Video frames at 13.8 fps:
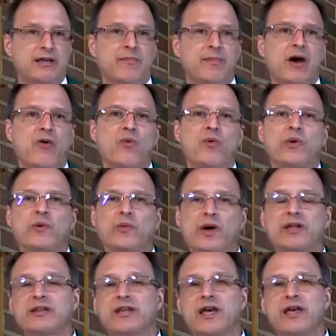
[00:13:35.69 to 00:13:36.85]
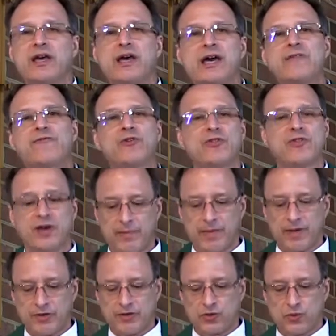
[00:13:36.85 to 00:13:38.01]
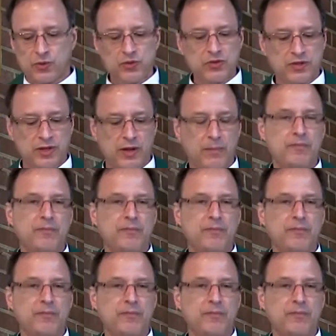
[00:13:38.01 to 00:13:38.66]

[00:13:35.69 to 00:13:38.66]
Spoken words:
about what lay ahead for them in Jerusalem,